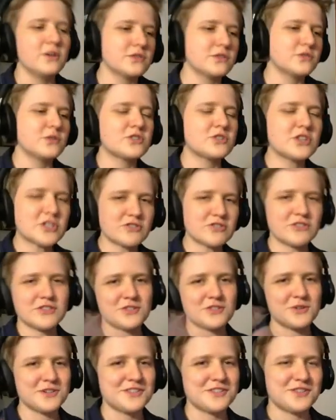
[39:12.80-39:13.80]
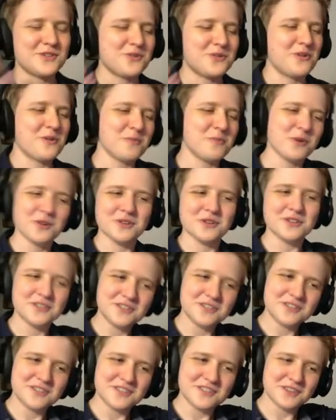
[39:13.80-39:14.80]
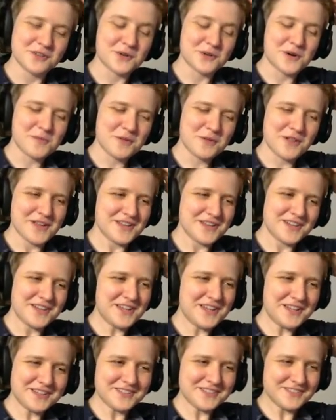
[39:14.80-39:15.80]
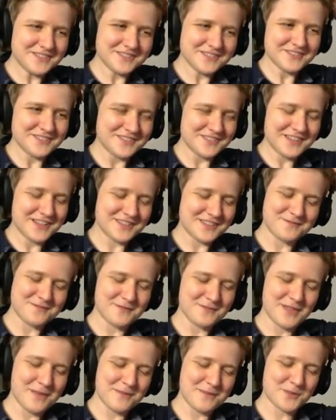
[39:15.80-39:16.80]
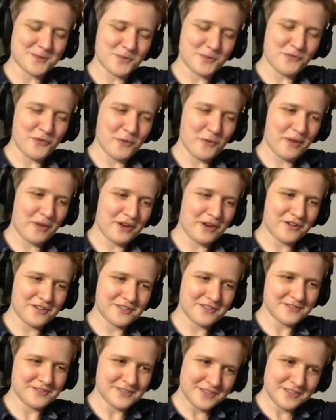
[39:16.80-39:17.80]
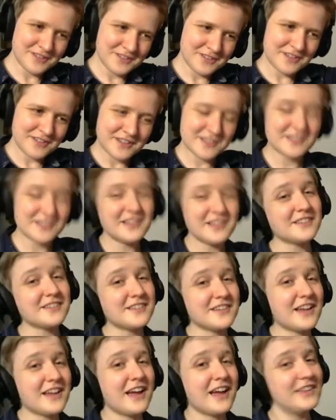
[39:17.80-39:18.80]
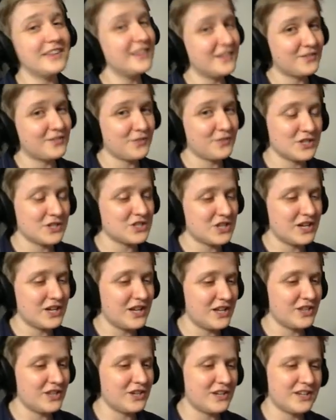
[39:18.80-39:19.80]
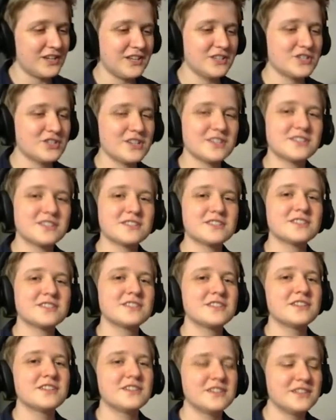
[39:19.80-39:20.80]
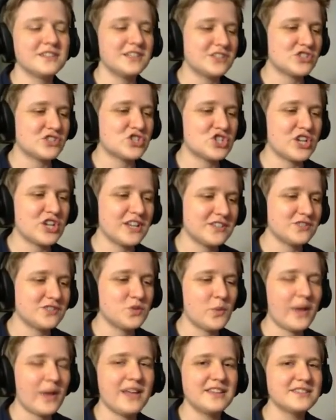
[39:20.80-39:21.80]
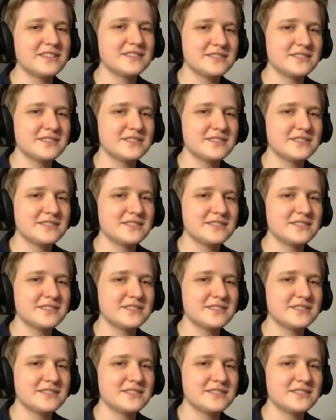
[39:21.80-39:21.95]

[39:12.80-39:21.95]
So it just restores the normal the normal ending. That, that makes me feel better. Because he doesn't die in this version either, he just gets chased away.